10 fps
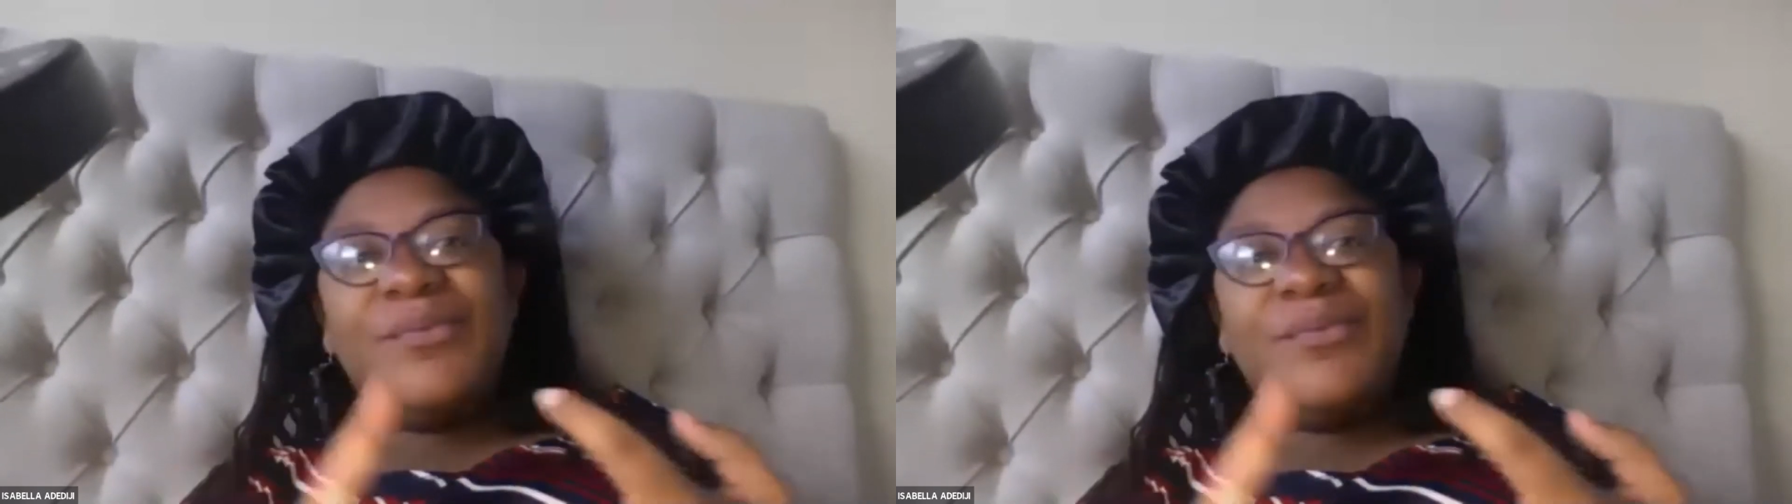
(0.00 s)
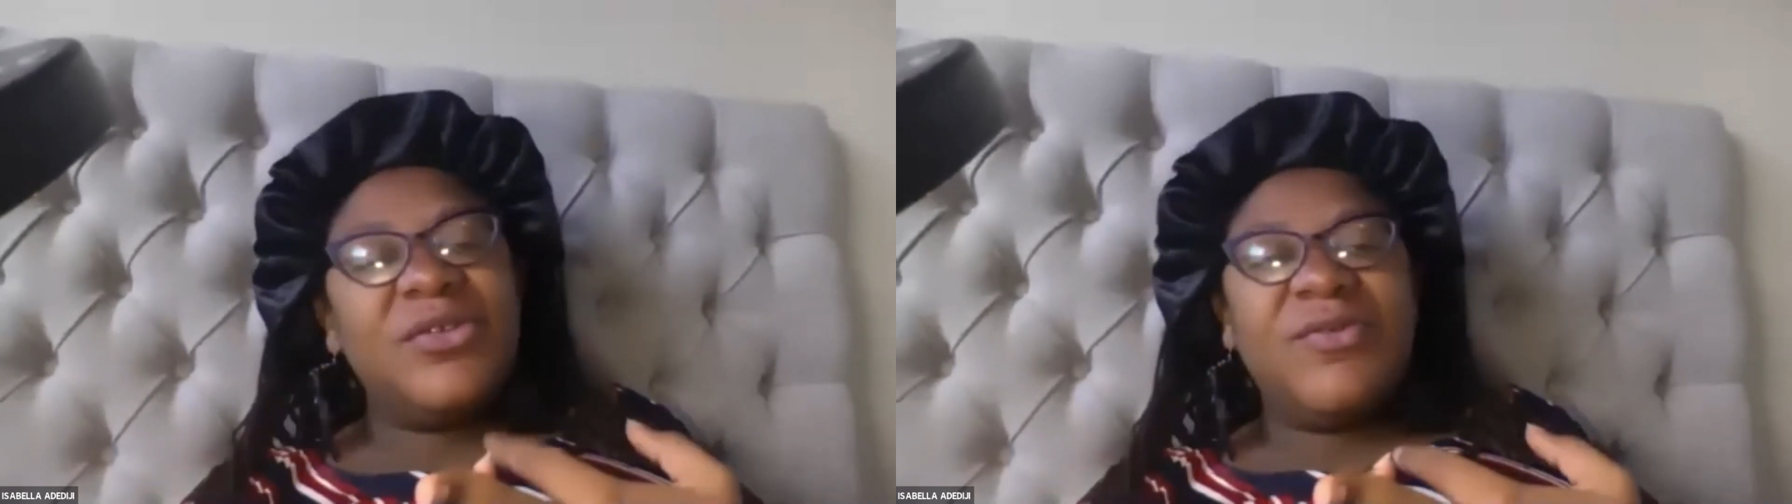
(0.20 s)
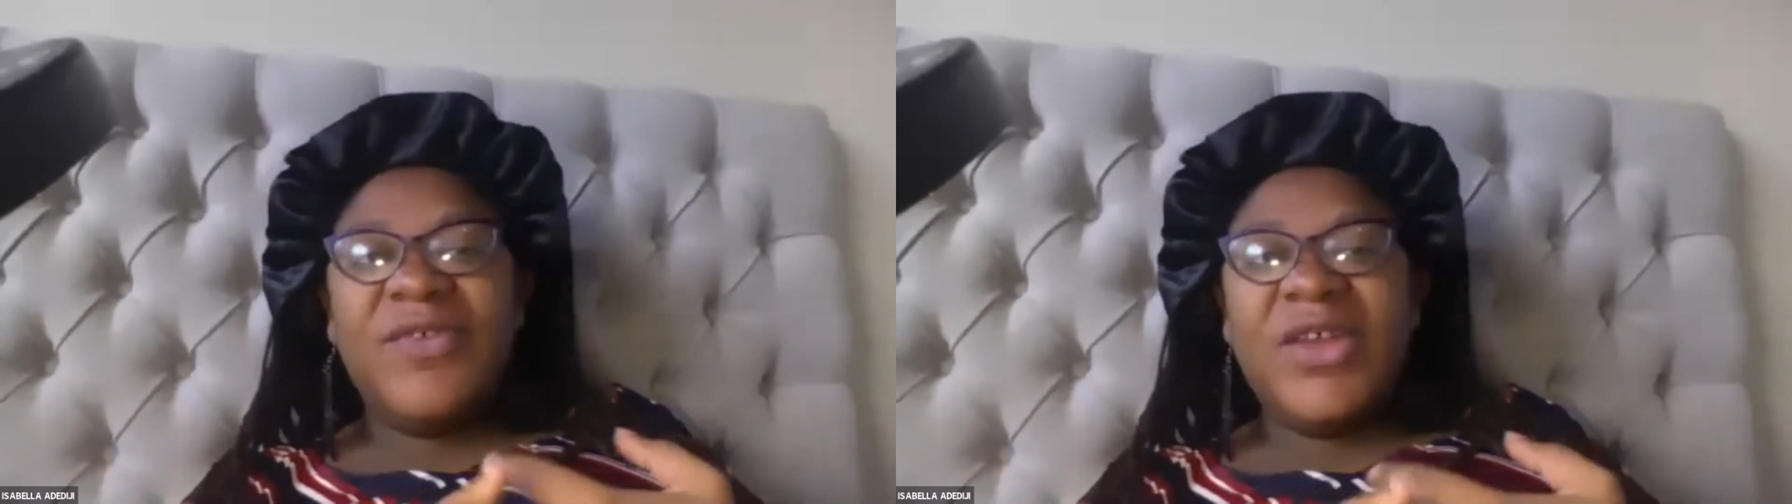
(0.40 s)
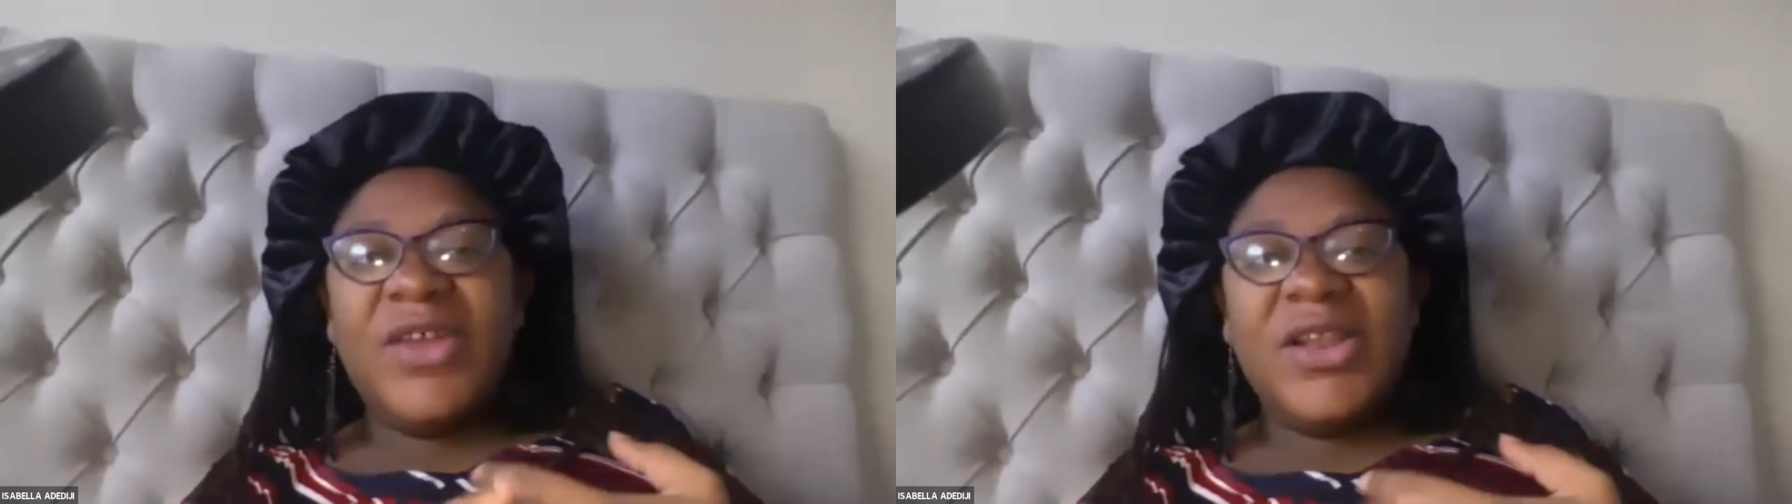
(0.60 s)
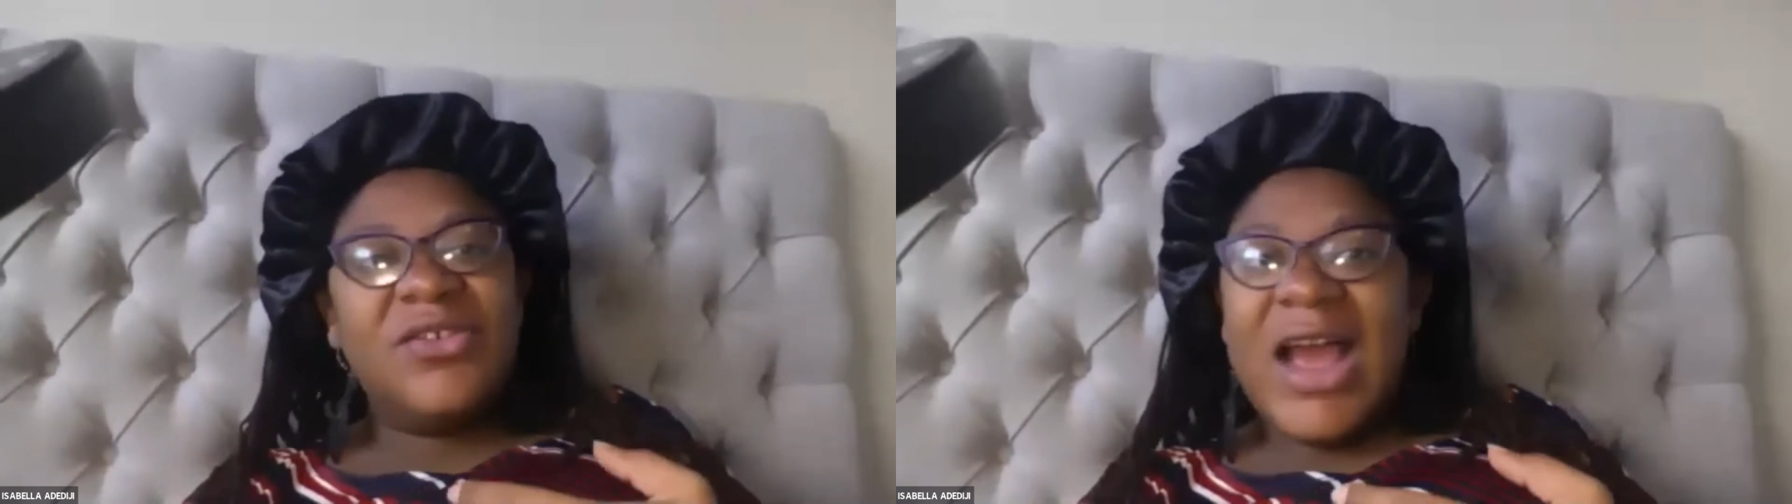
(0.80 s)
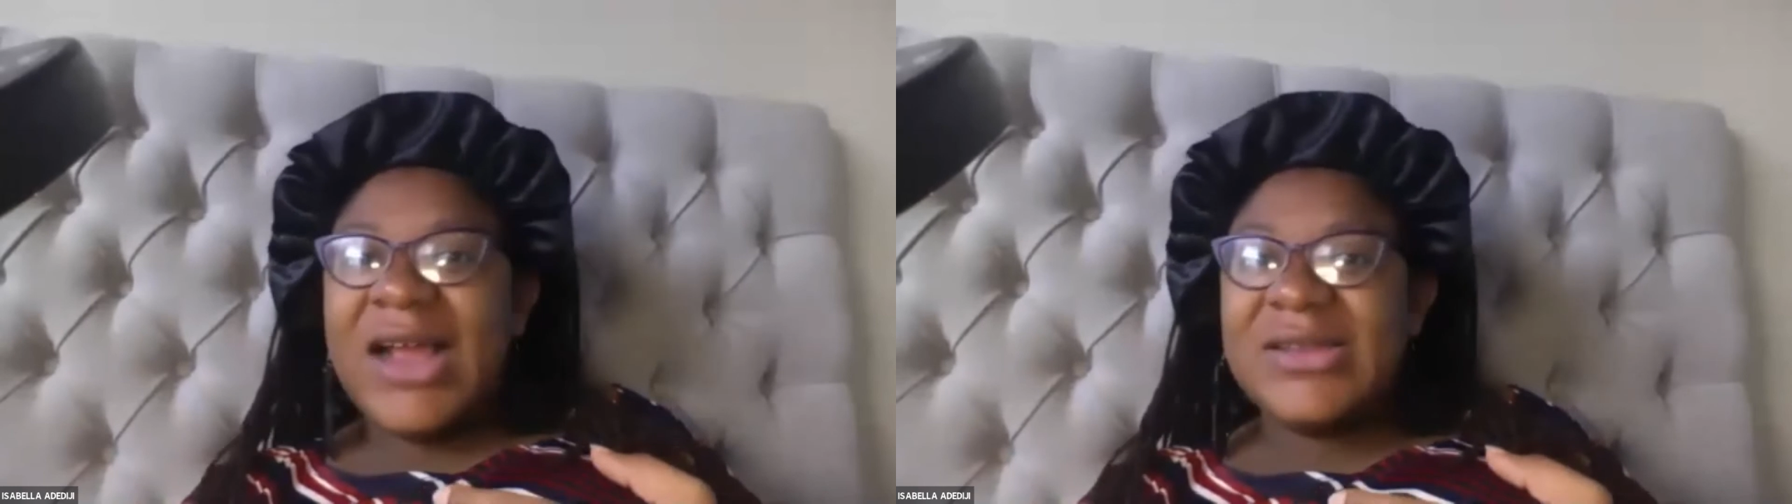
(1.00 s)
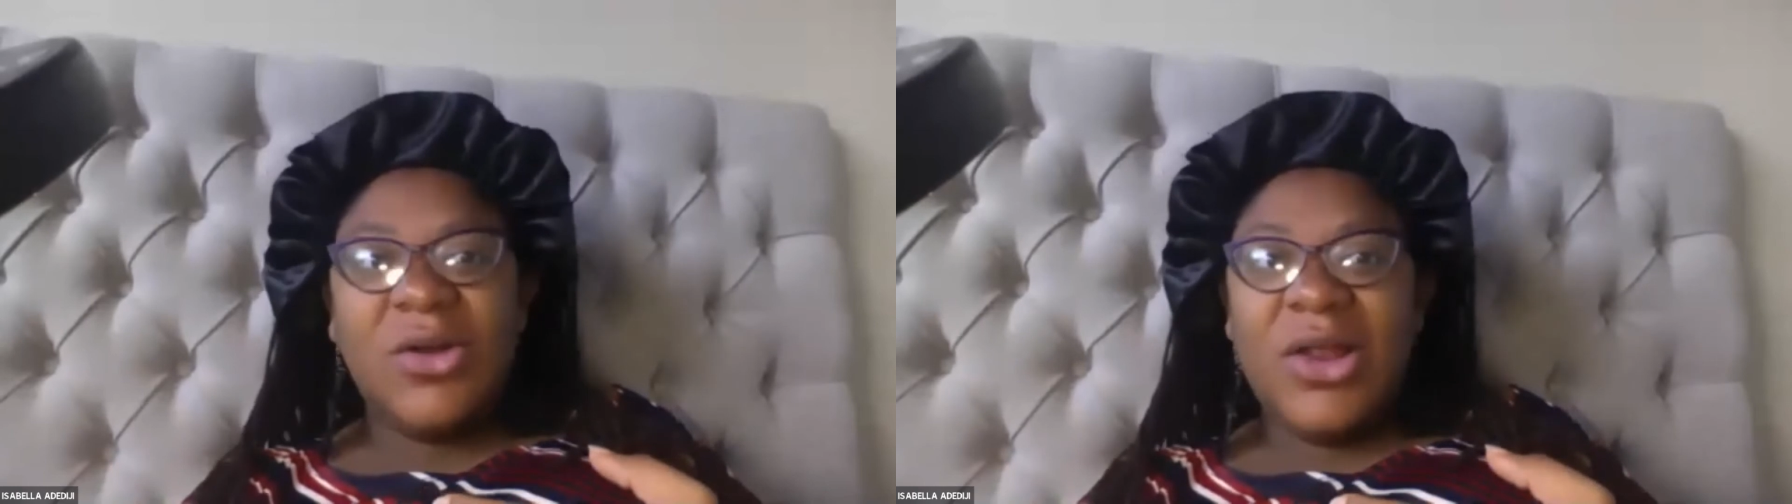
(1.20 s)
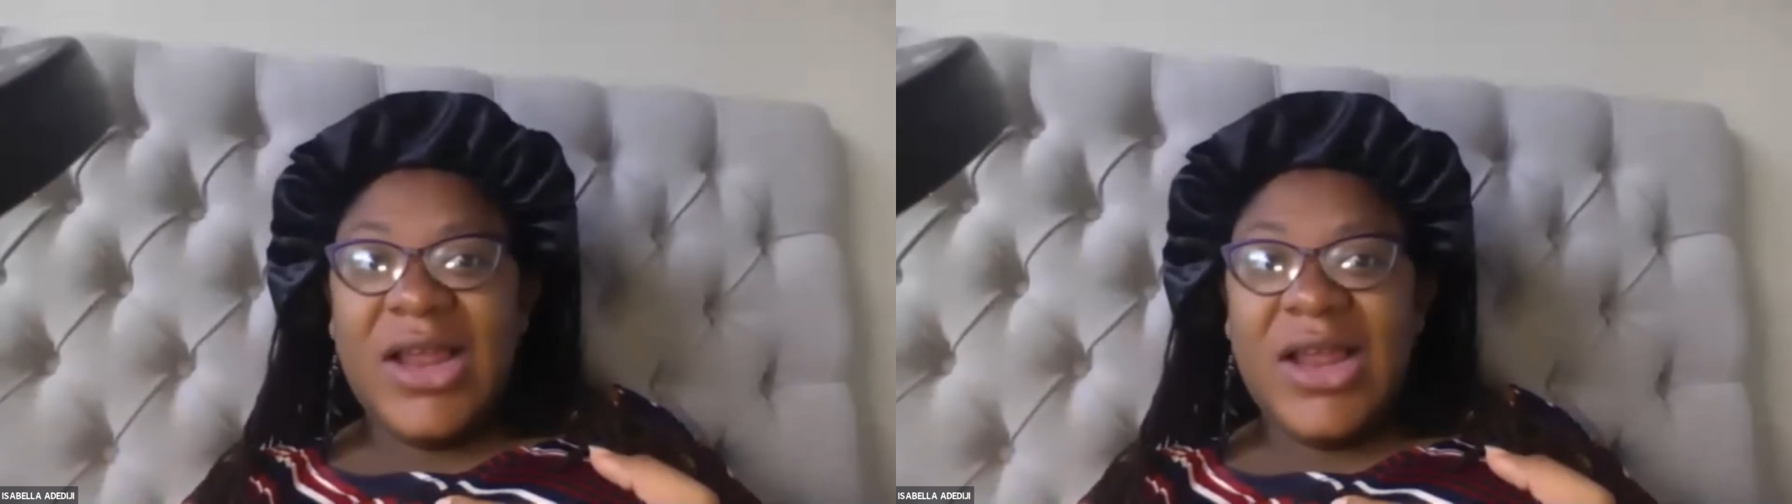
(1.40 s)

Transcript: just finish at